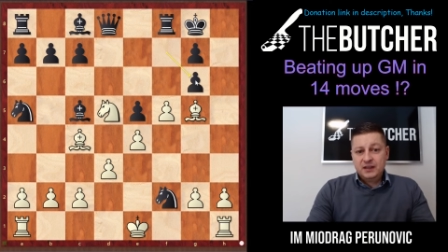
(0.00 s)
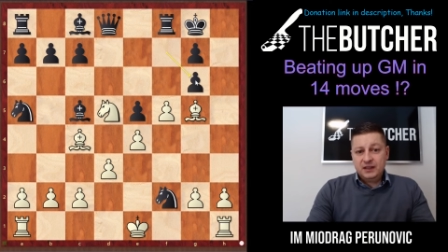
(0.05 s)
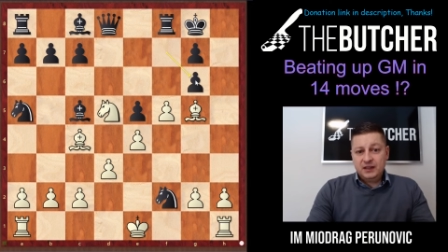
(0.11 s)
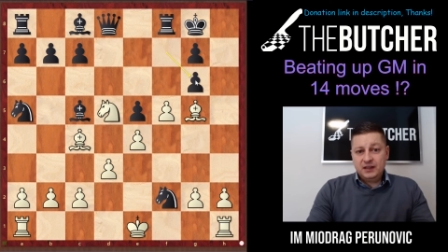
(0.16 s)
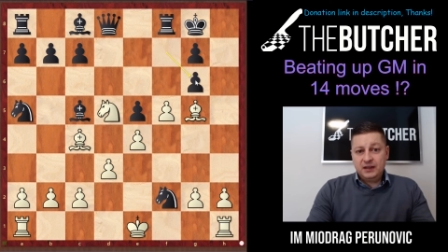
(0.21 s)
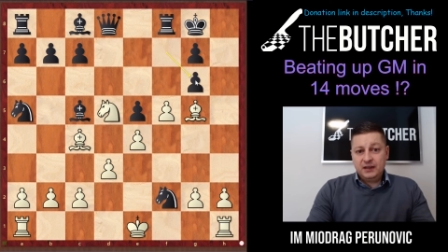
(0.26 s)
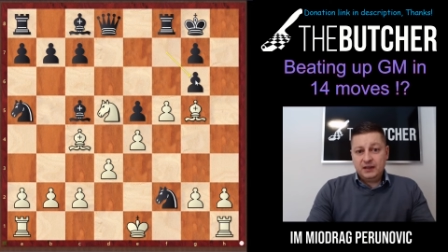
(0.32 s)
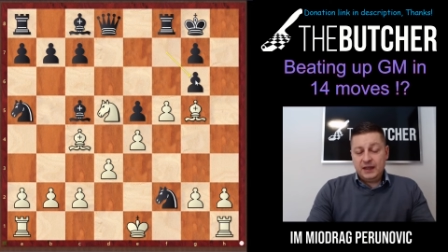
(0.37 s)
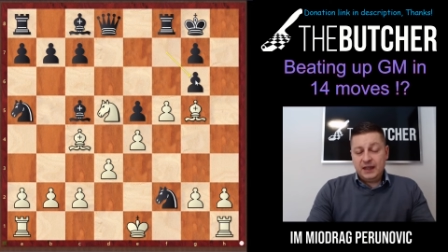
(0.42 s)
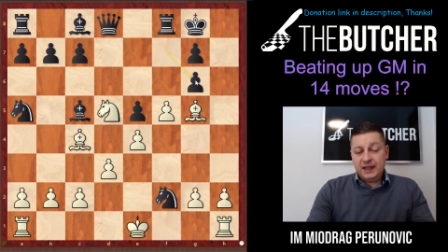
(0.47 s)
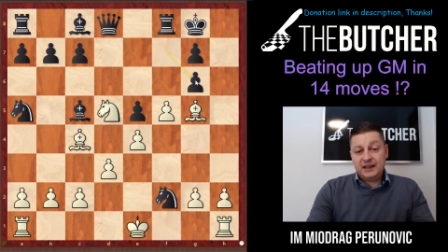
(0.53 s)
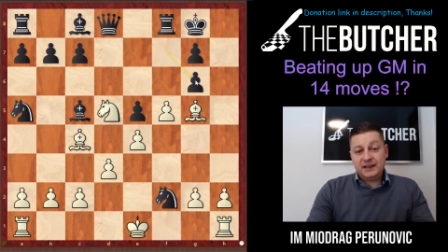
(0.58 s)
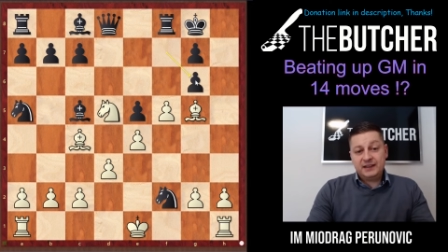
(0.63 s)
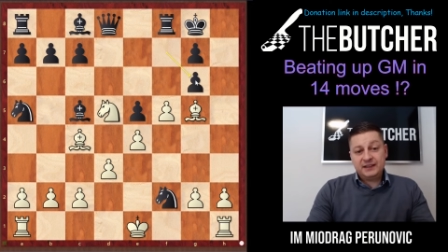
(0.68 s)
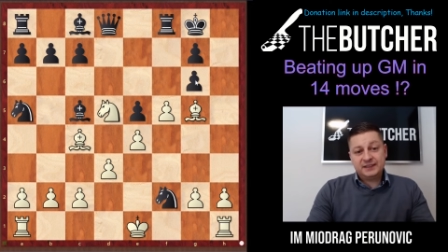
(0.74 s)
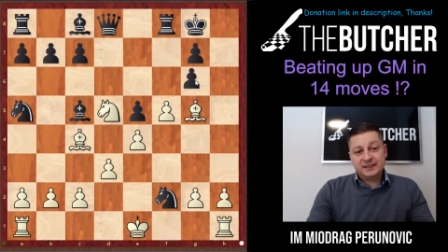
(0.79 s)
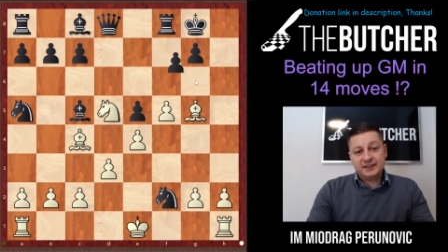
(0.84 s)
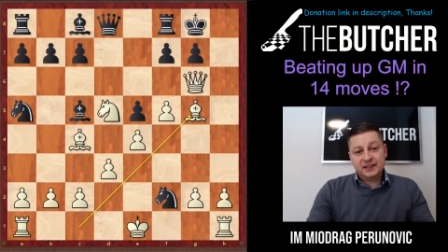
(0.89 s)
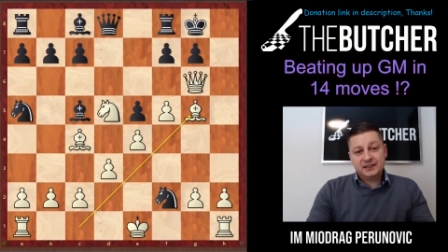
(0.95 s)
Uh, and
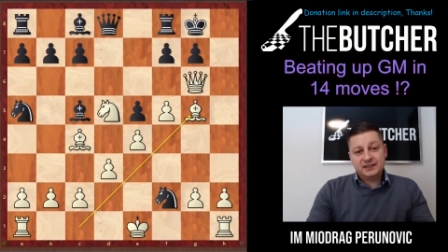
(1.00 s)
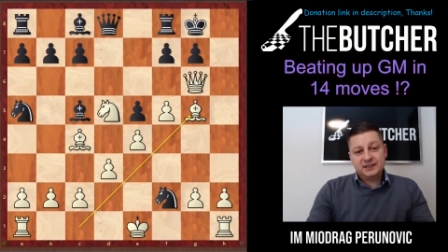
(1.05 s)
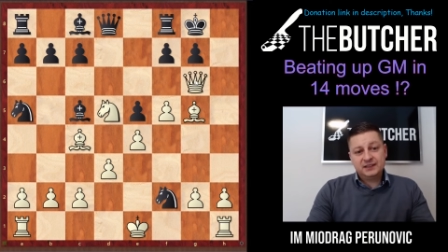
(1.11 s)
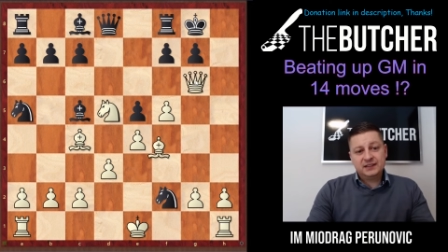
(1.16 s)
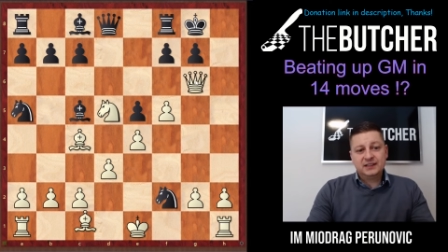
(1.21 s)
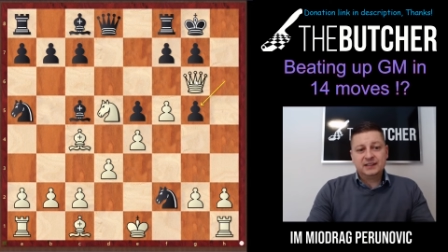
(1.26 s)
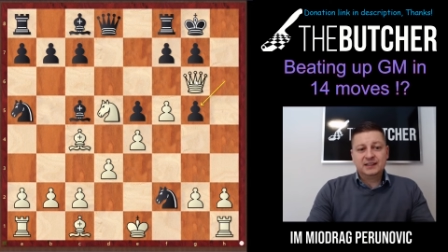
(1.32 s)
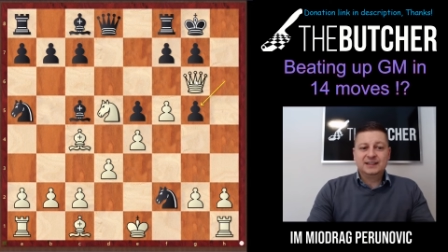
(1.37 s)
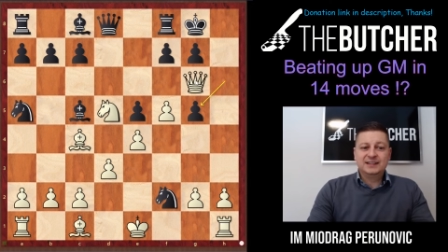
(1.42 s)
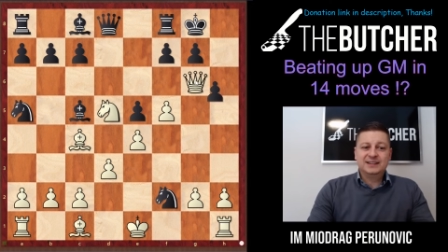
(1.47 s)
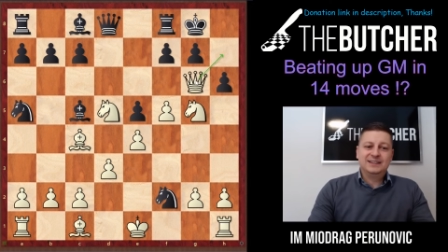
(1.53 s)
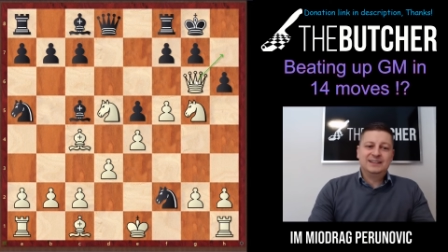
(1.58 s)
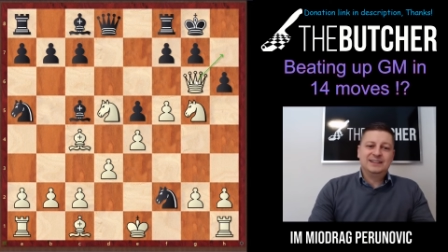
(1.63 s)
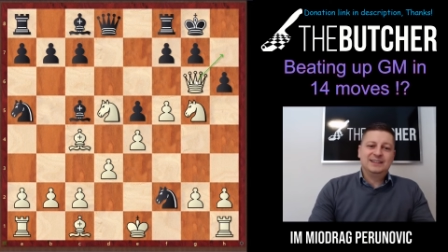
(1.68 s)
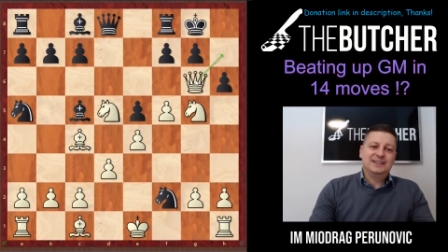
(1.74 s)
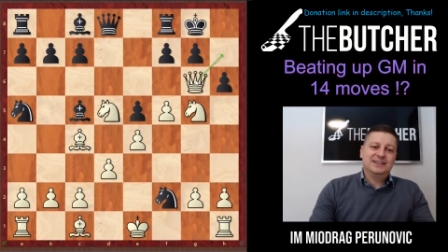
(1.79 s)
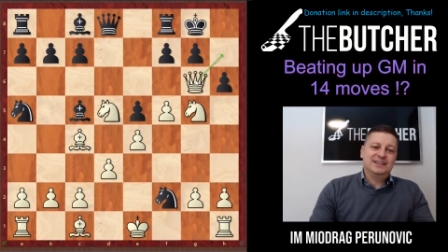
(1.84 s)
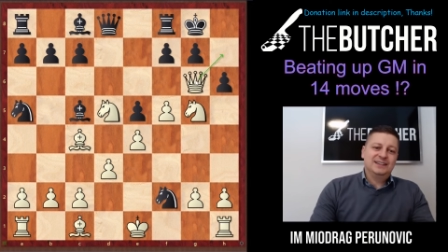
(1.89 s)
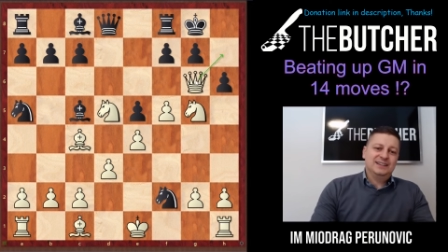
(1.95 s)
I said,
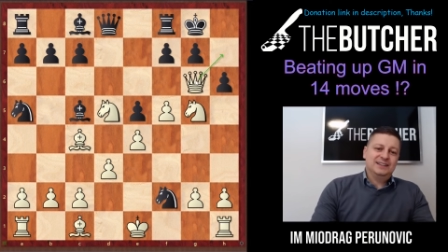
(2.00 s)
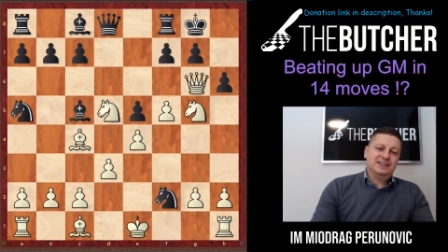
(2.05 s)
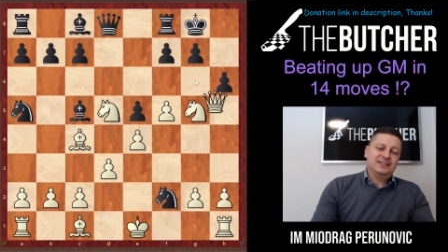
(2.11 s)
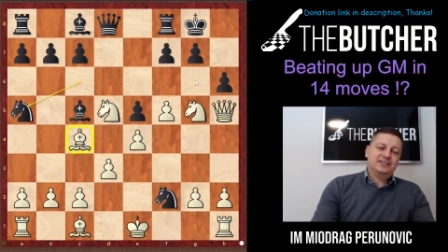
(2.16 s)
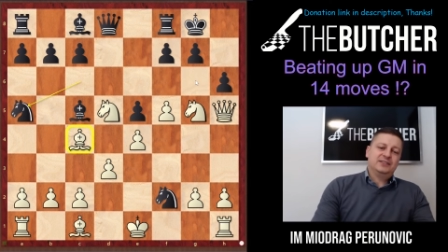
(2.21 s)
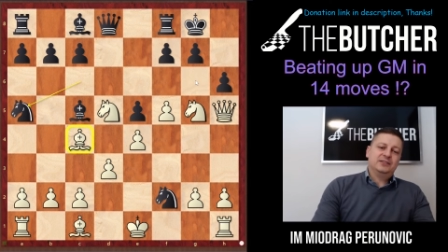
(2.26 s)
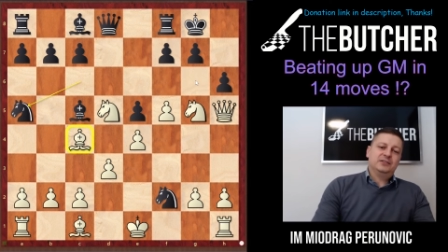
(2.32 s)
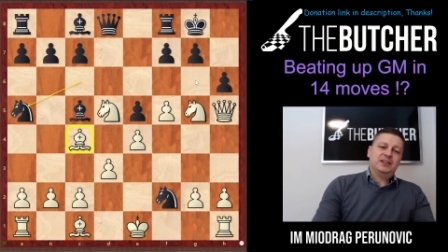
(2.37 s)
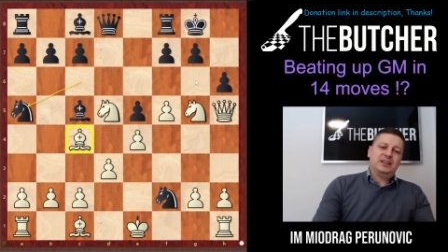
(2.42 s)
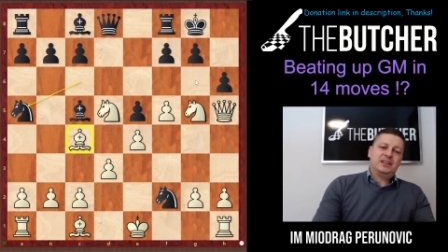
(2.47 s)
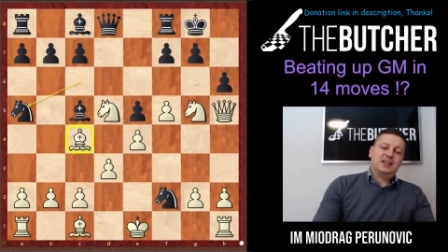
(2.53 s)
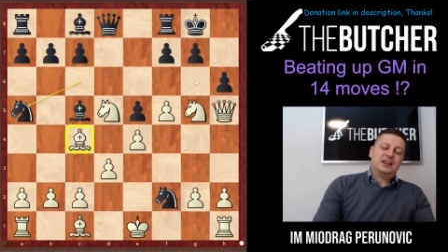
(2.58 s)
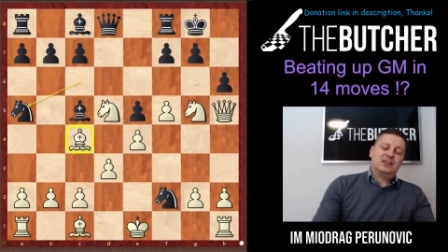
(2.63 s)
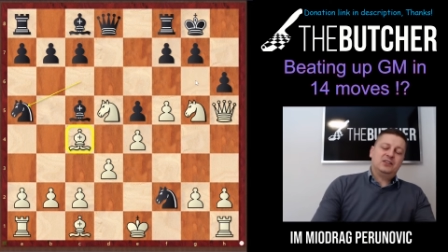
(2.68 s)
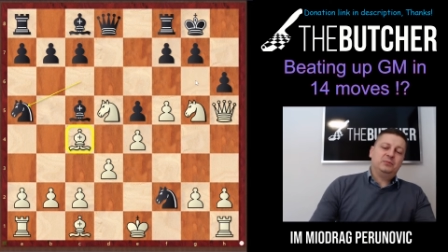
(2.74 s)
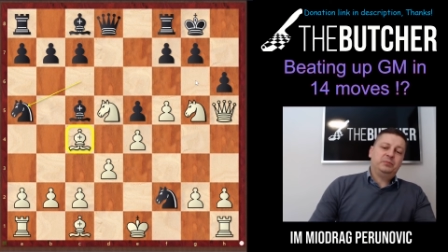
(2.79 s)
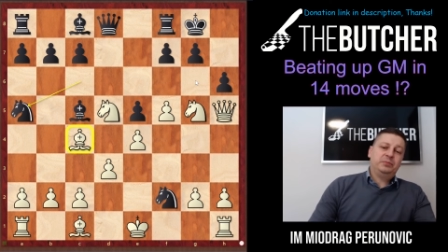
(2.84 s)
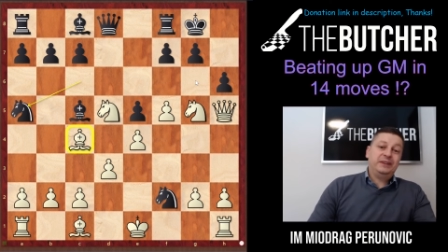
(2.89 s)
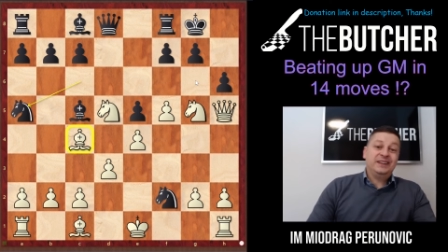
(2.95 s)
uh, so I
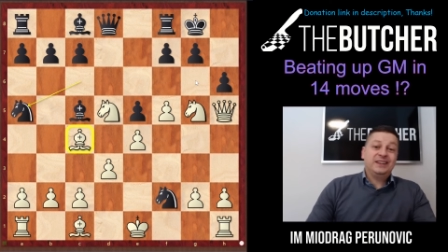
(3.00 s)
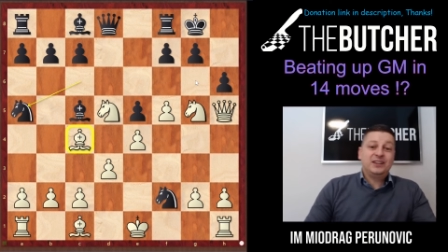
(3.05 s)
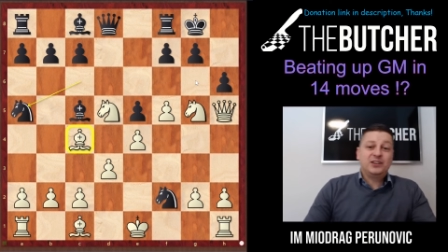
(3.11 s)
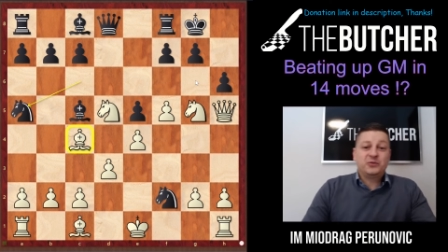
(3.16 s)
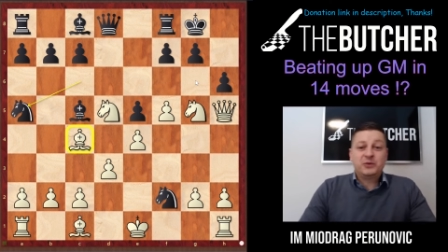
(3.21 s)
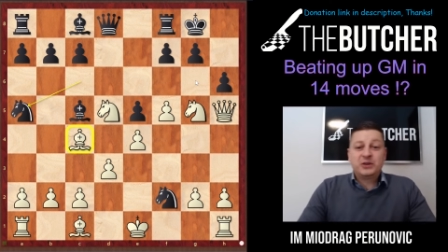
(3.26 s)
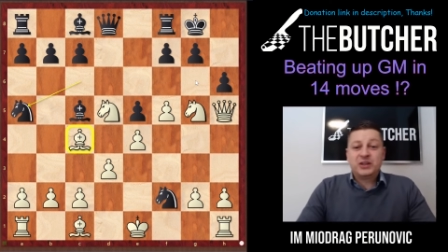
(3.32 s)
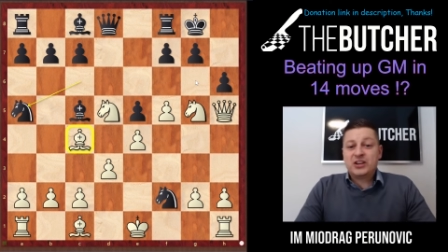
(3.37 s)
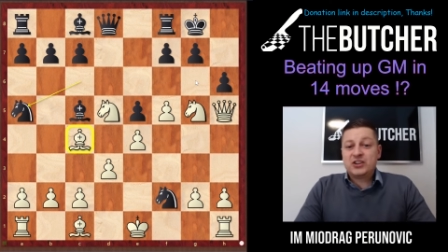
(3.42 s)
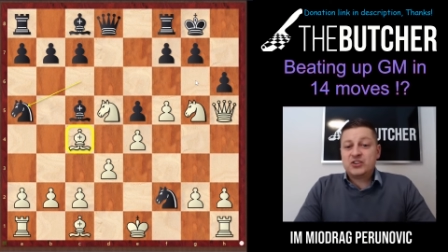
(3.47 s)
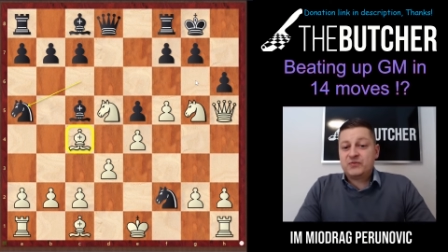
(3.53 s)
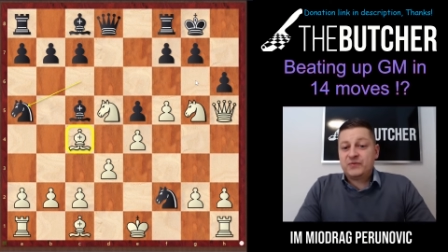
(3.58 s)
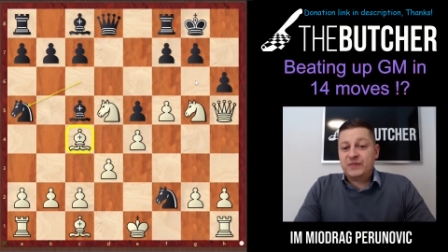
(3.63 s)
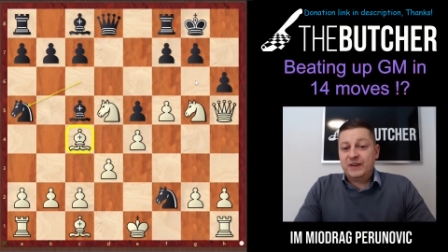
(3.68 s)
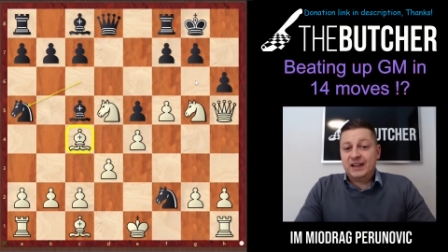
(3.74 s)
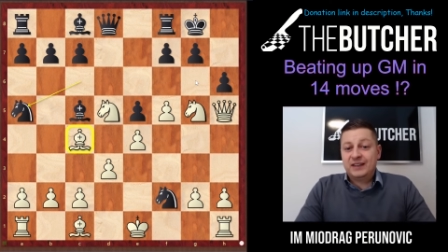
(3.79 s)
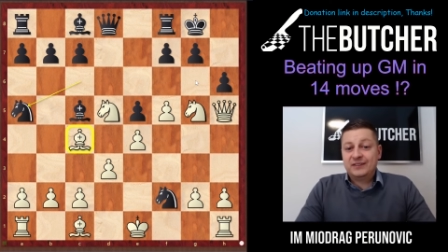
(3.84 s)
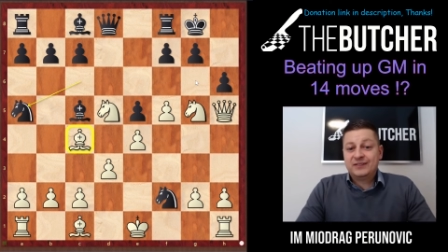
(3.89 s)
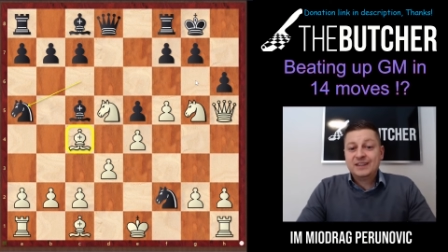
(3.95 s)
can play queen
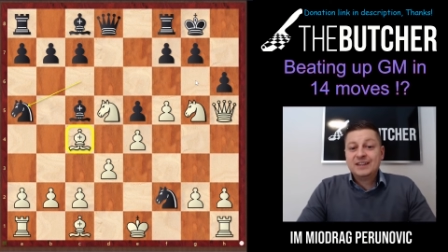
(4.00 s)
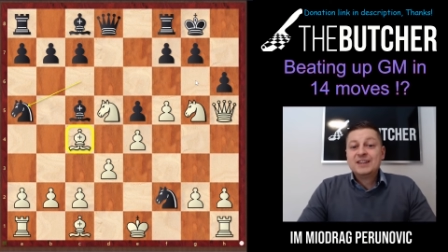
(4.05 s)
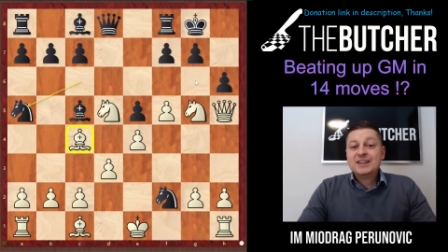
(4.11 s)
h5